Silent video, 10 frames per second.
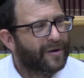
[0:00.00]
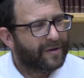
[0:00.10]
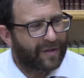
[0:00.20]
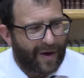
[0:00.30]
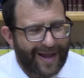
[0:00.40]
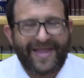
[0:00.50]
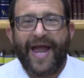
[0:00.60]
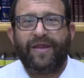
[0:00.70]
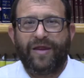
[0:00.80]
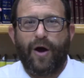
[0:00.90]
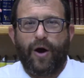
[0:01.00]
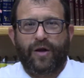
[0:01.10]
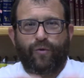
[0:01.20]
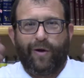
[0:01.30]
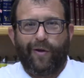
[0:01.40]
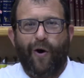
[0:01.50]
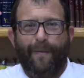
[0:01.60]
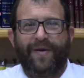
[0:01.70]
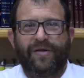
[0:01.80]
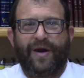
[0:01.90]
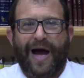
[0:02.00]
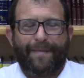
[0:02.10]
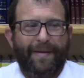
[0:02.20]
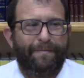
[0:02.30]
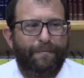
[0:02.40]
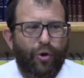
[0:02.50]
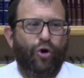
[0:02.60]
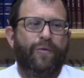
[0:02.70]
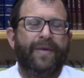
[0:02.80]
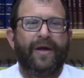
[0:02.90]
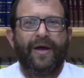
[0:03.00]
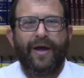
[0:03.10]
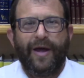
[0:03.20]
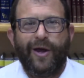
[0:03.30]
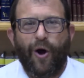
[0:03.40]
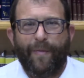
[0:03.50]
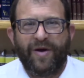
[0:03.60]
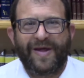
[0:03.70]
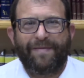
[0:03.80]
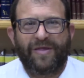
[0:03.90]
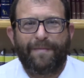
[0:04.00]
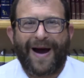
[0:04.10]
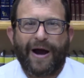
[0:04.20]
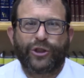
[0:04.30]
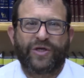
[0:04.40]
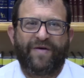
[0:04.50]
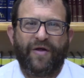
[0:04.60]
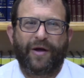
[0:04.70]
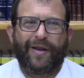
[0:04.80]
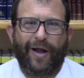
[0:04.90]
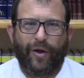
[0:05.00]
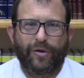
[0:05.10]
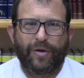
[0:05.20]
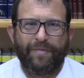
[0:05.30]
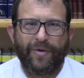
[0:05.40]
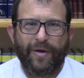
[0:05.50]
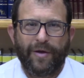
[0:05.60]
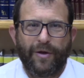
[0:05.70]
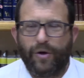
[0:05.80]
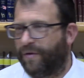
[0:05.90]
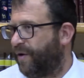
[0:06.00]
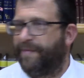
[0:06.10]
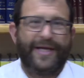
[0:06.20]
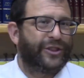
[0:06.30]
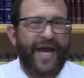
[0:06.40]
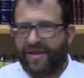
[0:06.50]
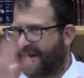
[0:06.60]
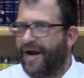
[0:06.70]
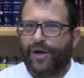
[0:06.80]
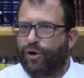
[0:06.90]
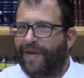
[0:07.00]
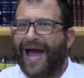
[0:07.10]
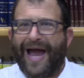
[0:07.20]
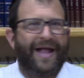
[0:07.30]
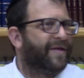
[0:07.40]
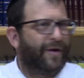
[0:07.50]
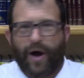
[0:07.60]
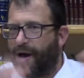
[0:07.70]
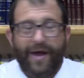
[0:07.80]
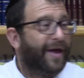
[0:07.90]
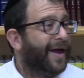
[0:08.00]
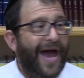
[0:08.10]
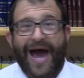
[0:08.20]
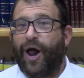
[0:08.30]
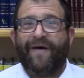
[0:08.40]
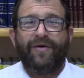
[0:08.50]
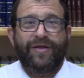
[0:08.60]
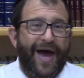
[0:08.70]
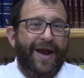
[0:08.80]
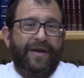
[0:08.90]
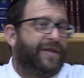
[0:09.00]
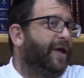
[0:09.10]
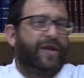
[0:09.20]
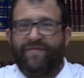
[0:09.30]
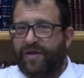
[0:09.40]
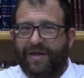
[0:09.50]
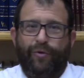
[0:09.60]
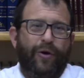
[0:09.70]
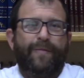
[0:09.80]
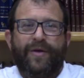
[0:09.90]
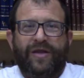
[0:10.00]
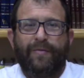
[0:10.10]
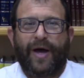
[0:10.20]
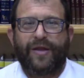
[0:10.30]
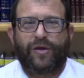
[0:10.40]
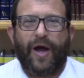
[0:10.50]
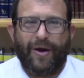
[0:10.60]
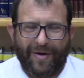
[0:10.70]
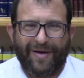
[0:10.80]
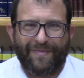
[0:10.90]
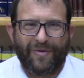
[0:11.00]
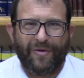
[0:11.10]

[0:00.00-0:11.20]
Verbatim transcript: So the guy takes the ArtScroll, opens it up, and boom, he opens up to the parish of all the Klalot. You're going to be chased out of your land, and got. And all of a sudden, Sisa the b'simchas Torah.